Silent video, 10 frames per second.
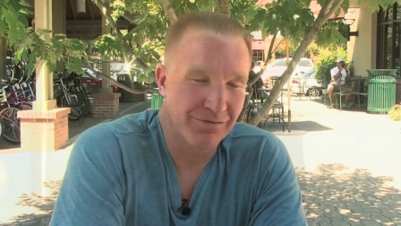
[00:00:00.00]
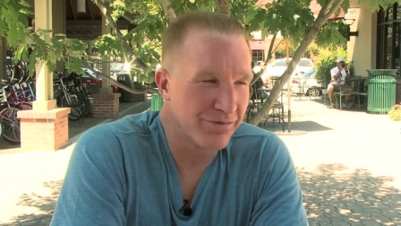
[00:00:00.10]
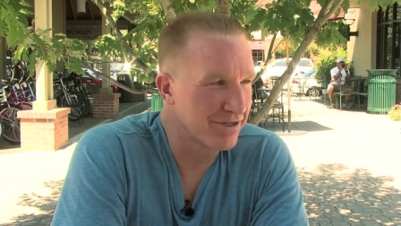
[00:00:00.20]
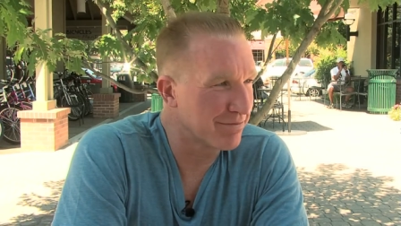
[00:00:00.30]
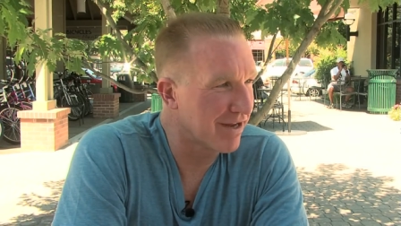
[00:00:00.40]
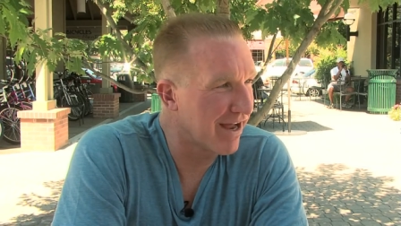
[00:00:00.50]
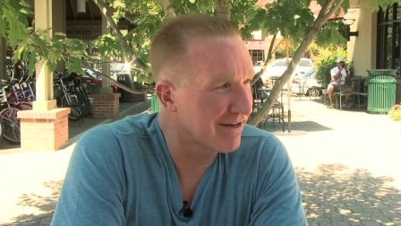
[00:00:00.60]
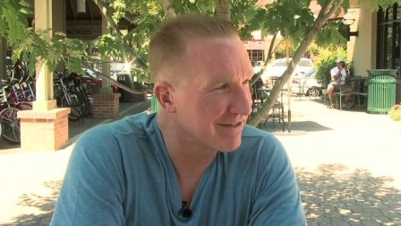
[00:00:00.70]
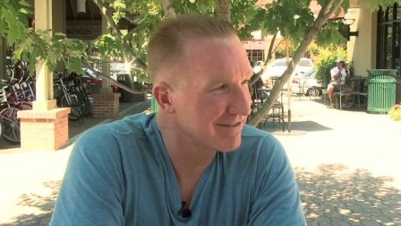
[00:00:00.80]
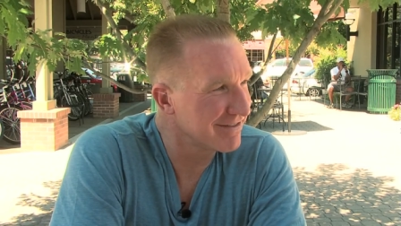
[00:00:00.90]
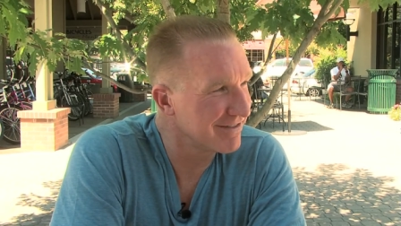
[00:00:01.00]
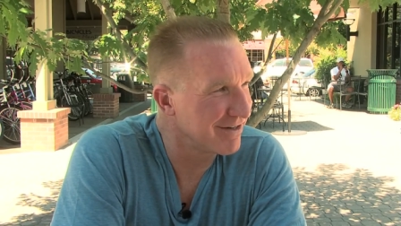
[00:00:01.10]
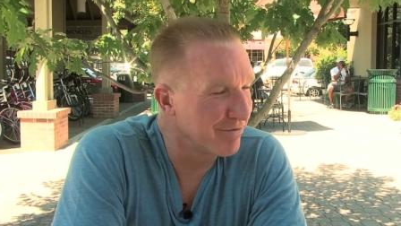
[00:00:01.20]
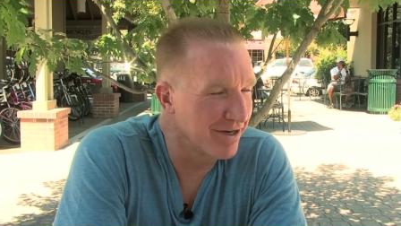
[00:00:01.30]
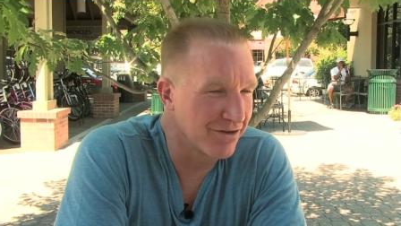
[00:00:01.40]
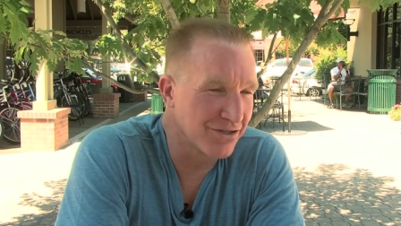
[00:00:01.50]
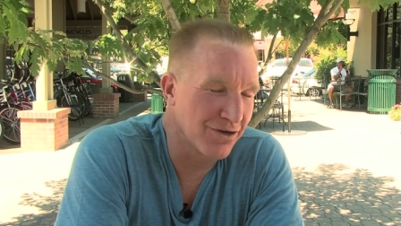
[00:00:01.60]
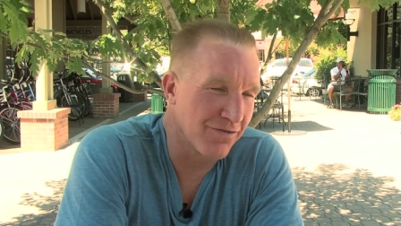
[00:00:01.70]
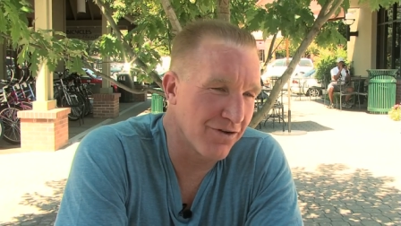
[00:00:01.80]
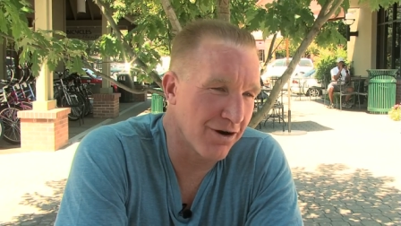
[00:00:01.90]
from Bishop Loughlin, you know, we go
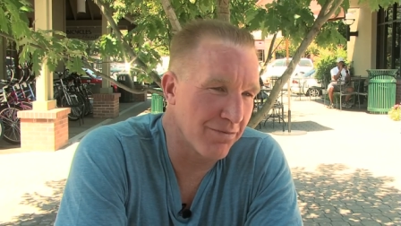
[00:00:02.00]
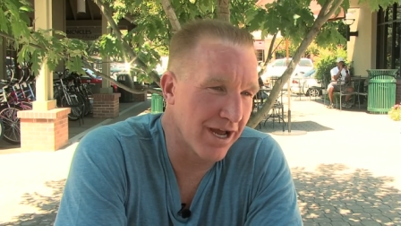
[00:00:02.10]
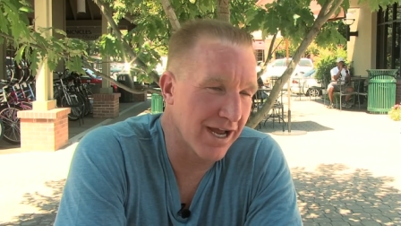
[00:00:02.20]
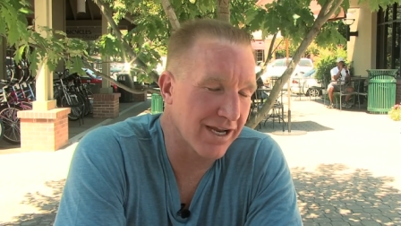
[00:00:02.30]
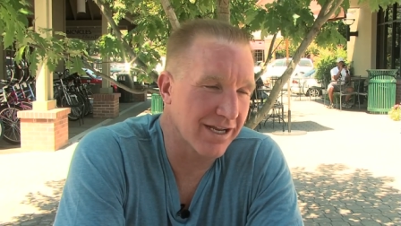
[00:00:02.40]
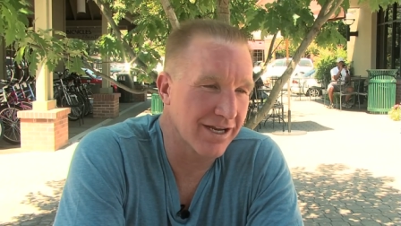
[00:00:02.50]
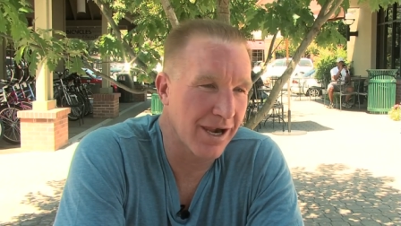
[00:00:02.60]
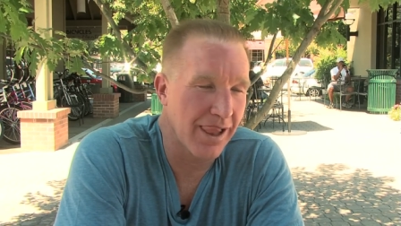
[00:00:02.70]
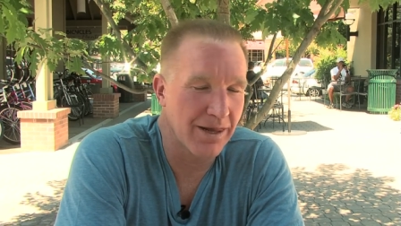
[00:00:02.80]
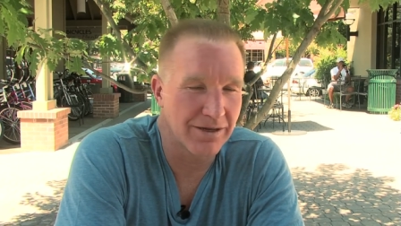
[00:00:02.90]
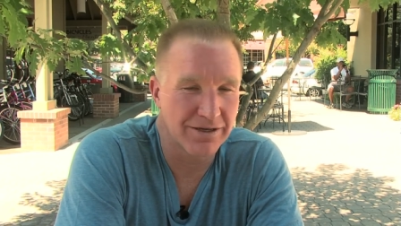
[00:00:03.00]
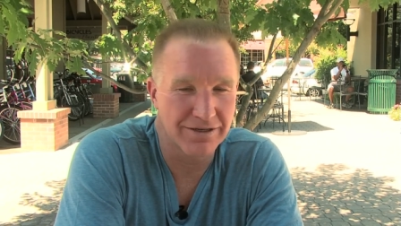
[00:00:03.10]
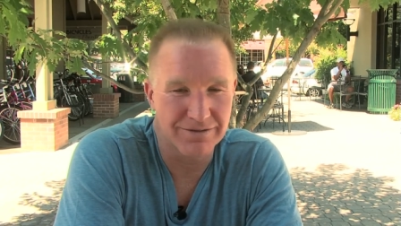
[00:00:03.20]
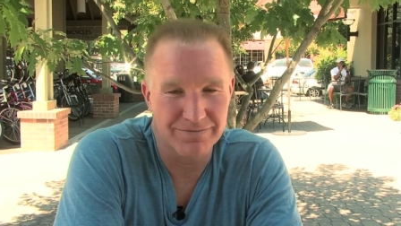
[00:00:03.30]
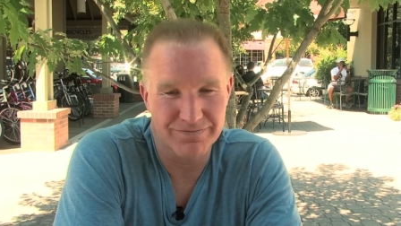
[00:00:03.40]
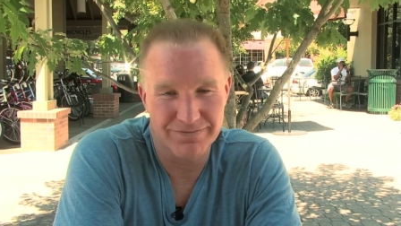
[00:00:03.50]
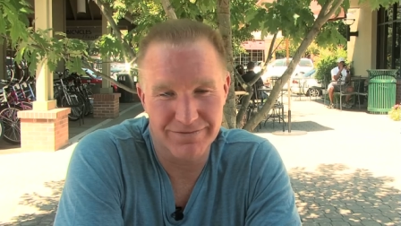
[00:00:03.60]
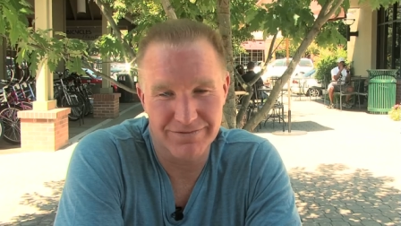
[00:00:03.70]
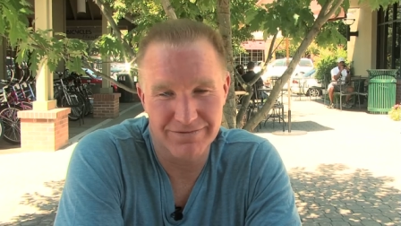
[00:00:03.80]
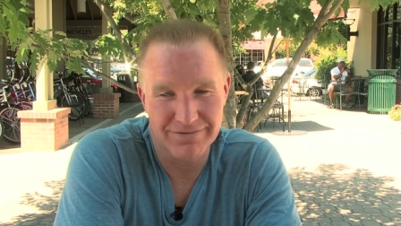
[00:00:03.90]
so far back. Um,
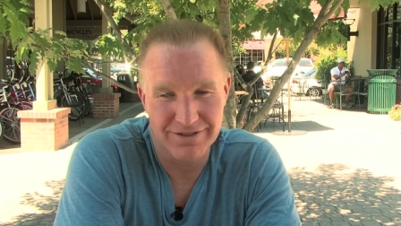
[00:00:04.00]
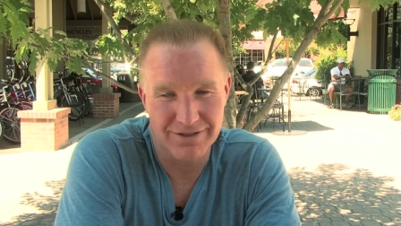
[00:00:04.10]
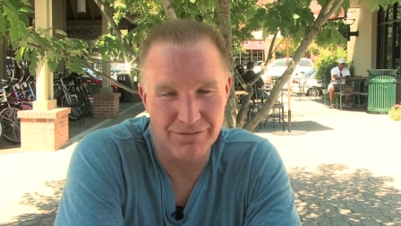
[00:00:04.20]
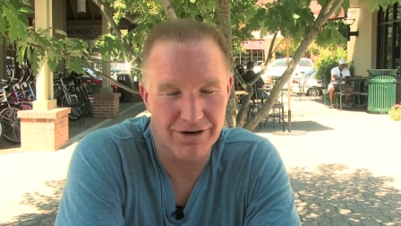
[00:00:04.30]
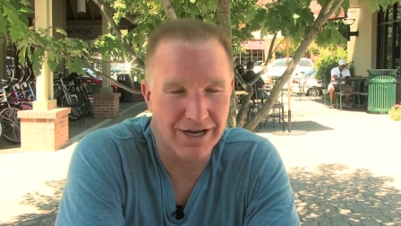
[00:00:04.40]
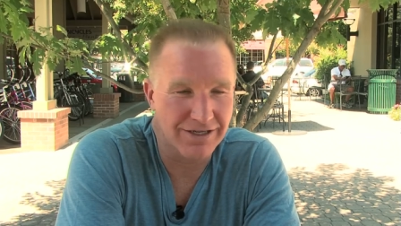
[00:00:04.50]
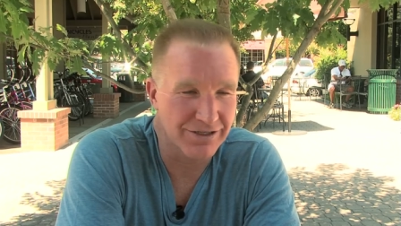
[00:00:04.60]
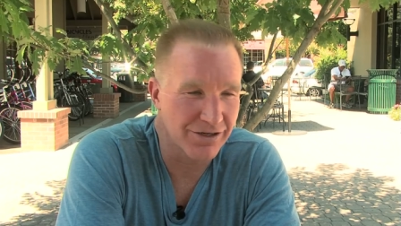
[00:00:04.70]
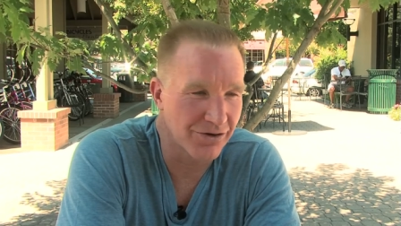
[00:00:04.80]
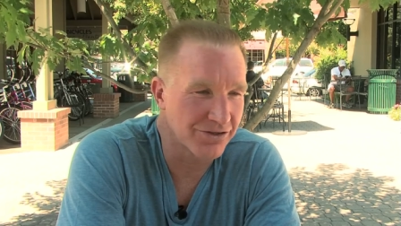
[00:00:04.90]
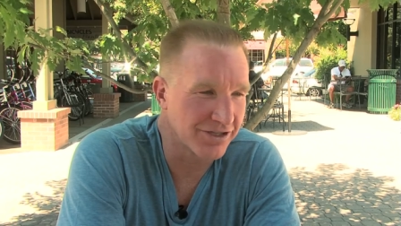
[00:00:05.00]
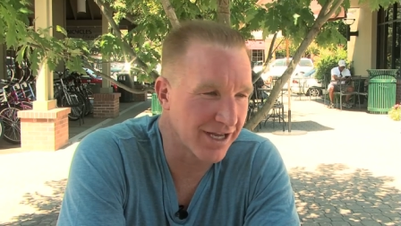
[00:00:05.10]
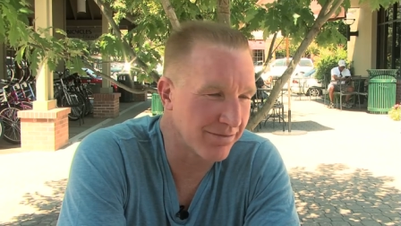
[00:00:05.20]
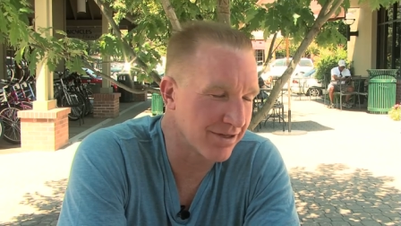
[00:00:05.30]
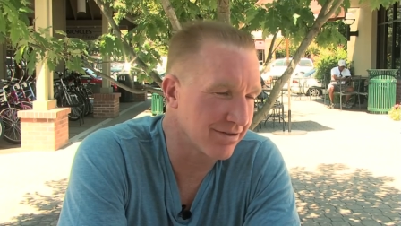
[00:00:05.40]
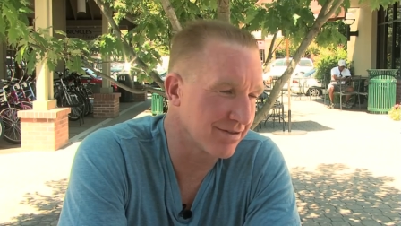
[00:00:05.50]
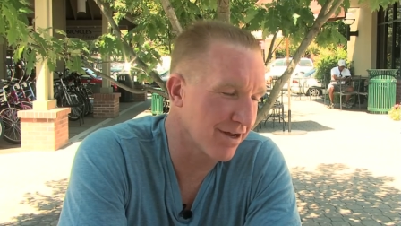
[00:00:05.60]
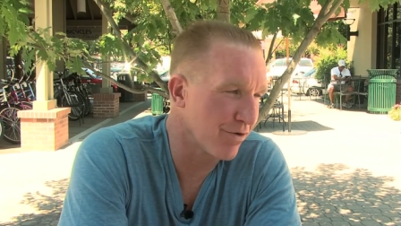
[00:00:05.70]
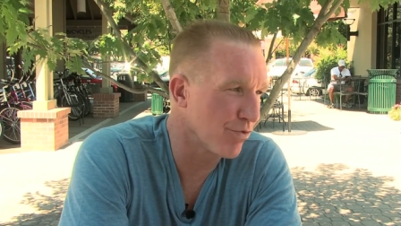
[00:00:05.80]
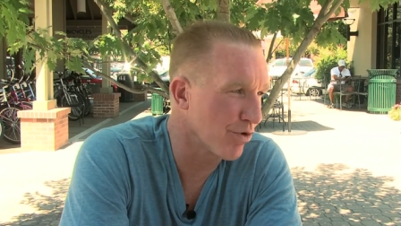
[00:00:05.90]
you know, Mark hasn't coached a game yet, so he's
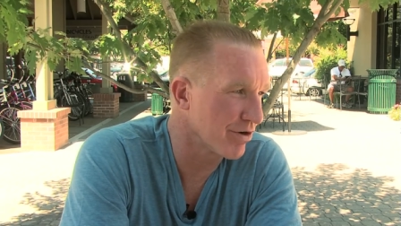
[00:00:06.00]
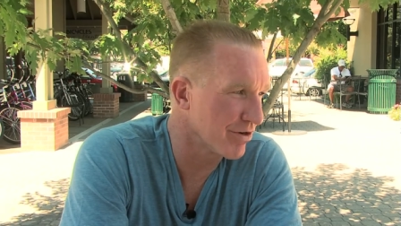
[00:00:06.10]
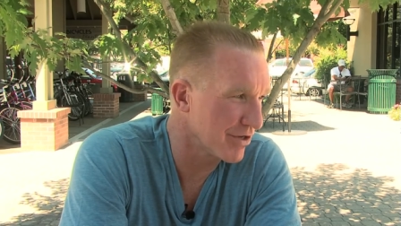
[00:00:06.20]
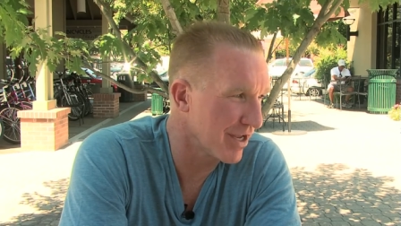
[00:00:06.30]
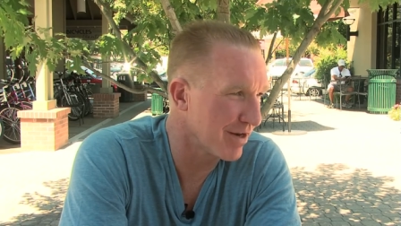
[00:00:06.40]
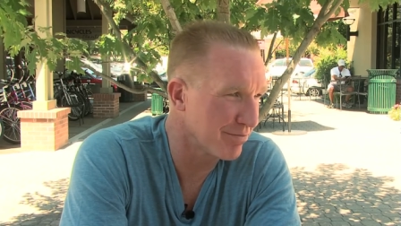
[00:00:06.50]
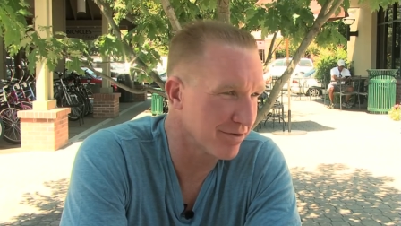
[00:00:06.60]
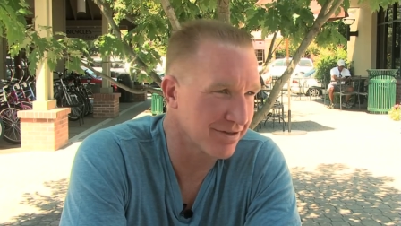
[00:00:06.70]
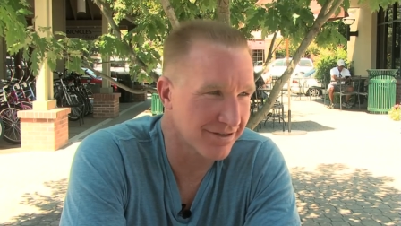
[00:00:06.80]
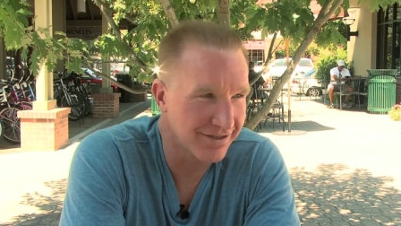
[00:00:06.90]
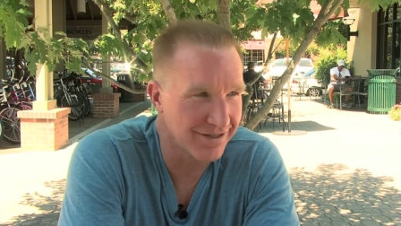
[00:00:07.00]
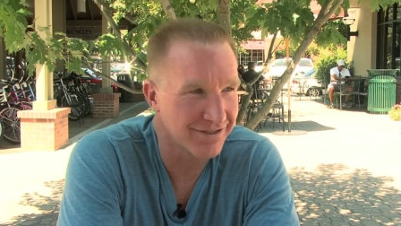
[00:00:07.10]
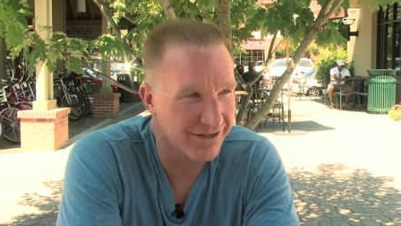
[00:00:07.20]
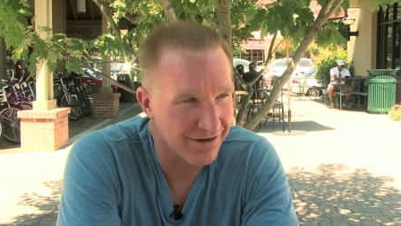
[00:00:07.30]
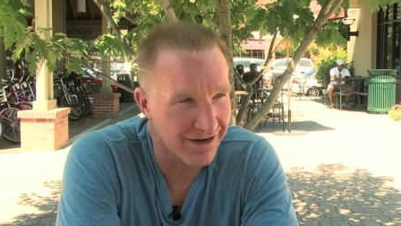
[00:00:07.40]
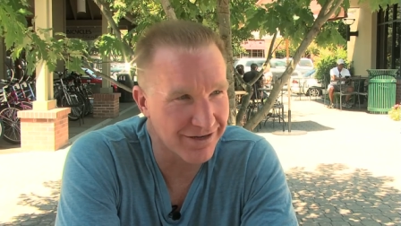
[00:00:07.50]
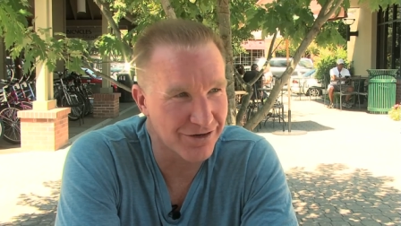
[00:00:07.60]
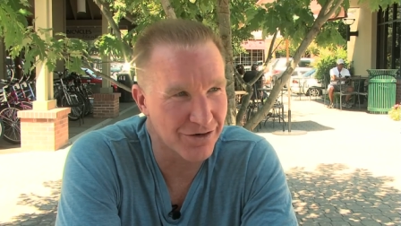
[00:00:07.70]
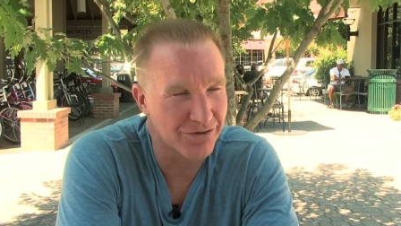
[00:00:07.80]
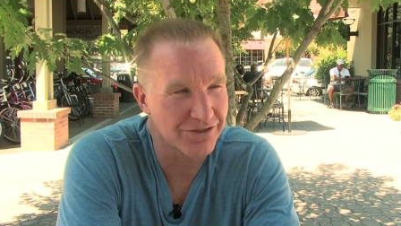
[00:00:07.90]
not a warrior yet, but he is their head
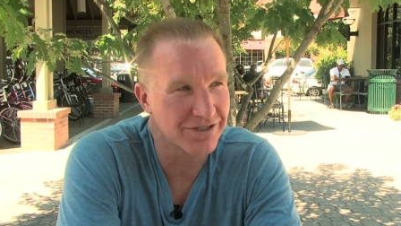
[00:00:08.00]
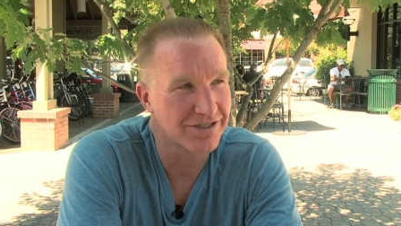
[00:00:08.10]
coach.